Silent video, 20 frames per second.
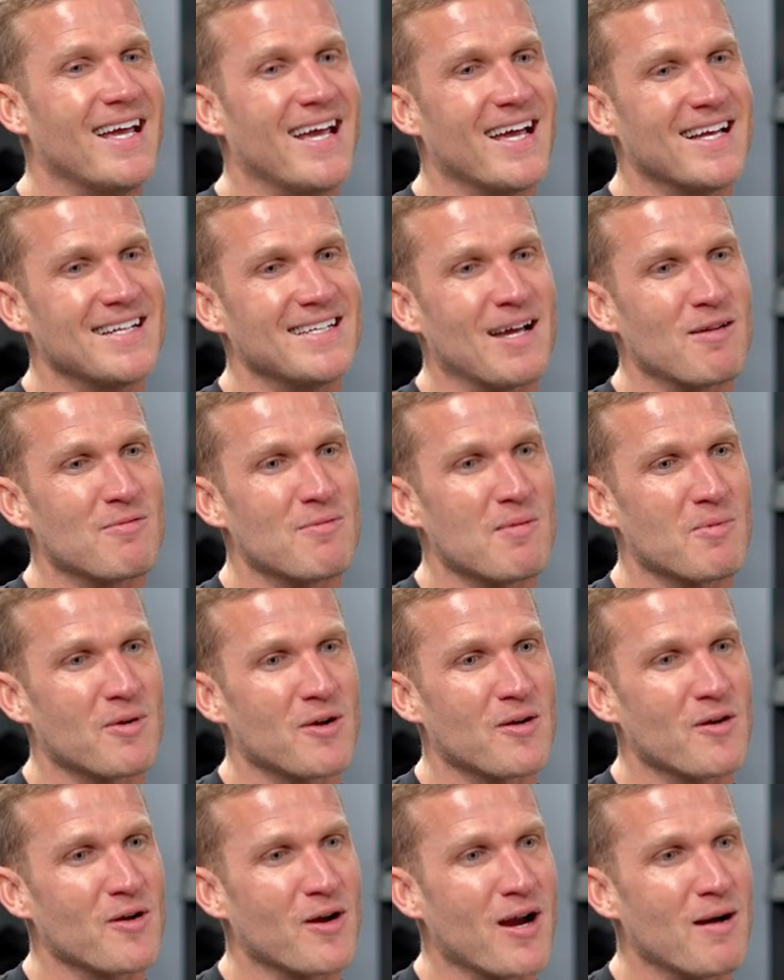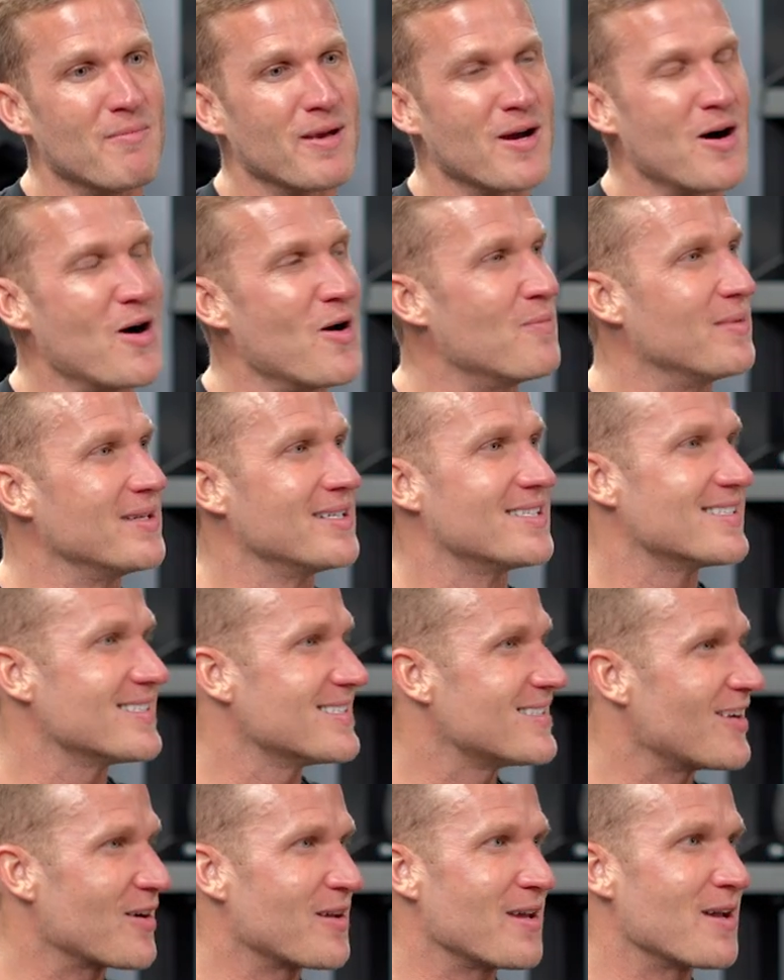And I remember her coming home and
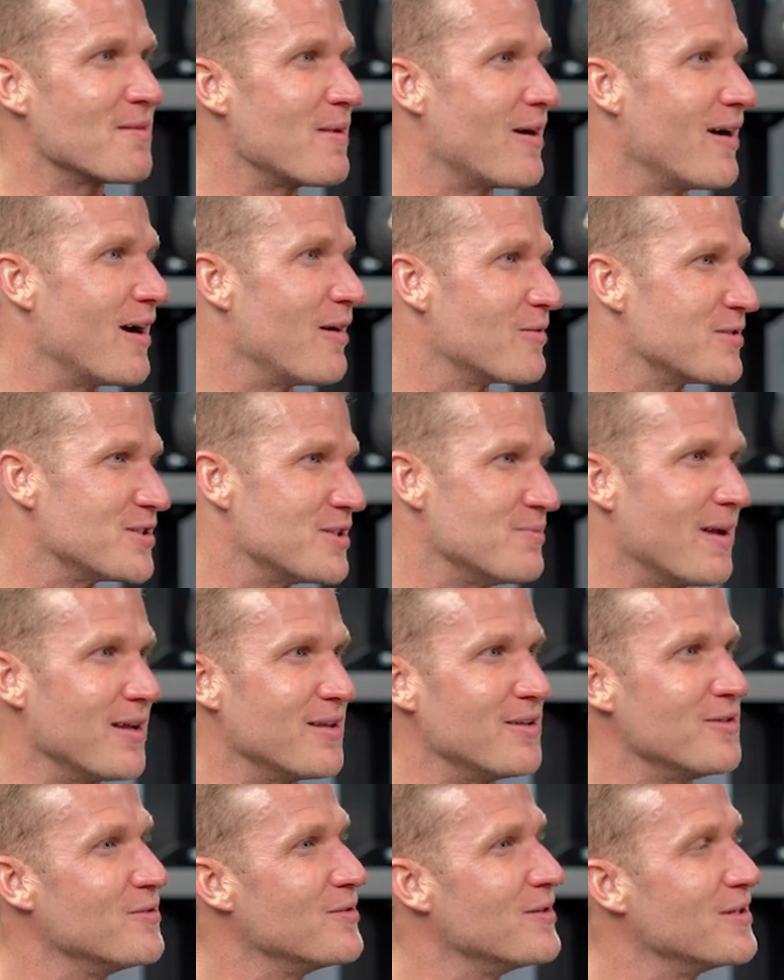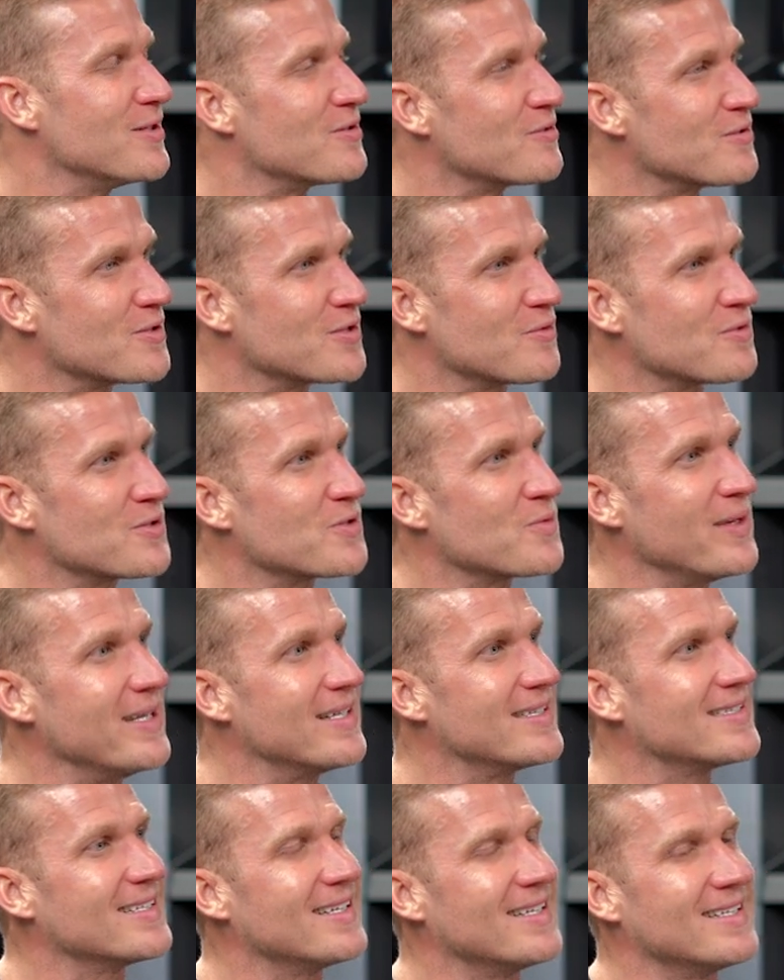talking about how she met you and you were so sweet.